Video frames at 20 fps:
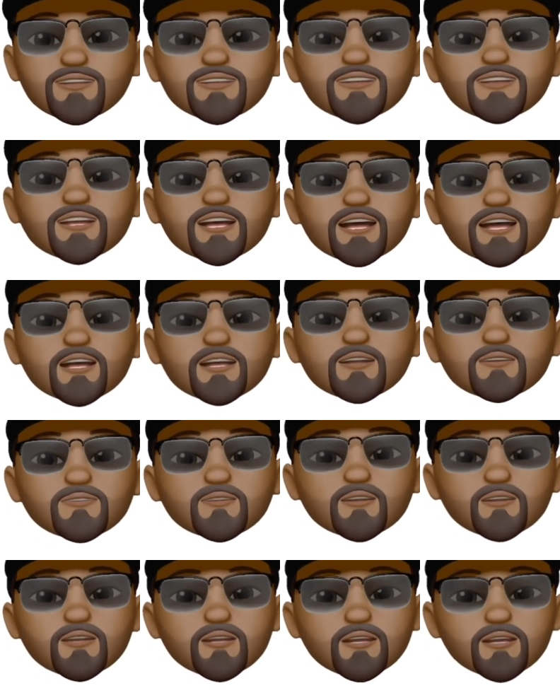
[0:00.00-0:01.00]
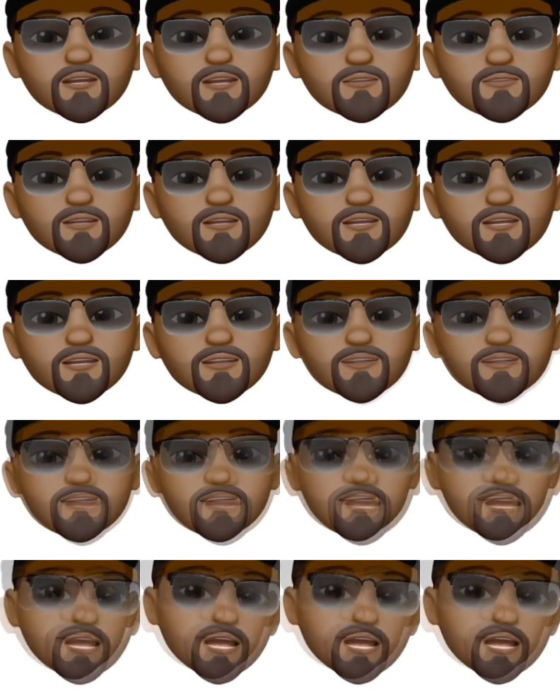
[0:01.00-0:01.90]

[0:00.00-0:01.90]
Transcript: Kowboy coming at you.